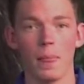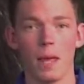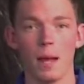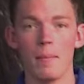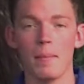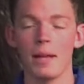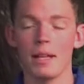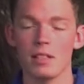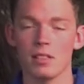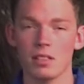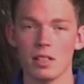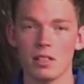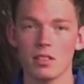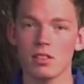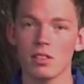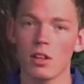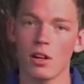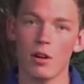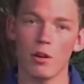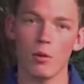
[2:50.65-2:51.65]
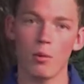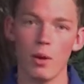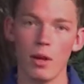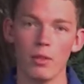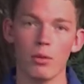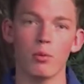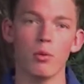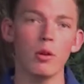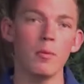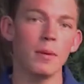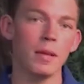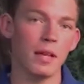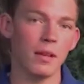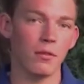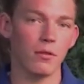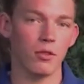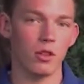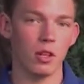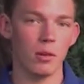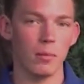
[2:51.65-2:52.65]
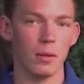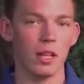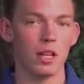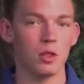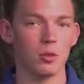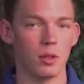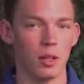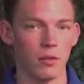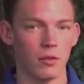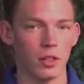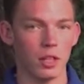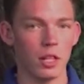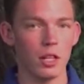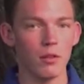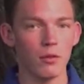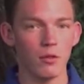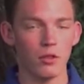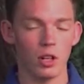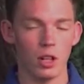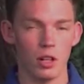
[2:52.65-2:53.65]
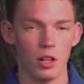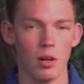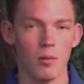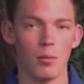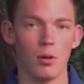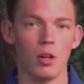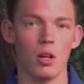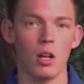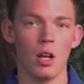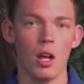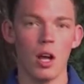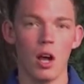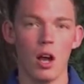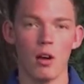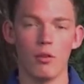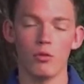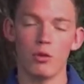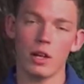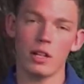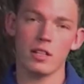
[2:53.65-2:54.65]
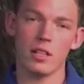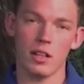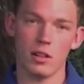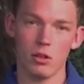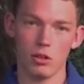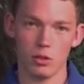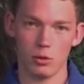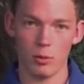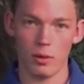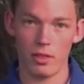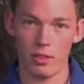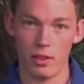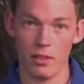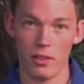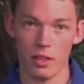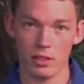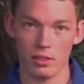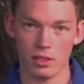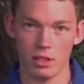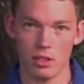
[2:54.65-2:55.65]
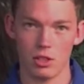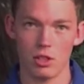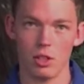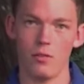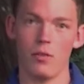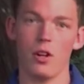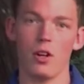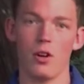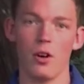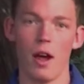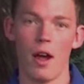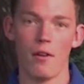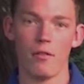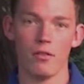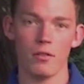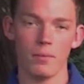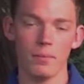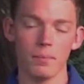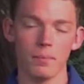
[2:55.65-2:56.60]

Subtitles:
it makes sense that our width would be infinite because we have an infinite number of rectangles within that section of our graph.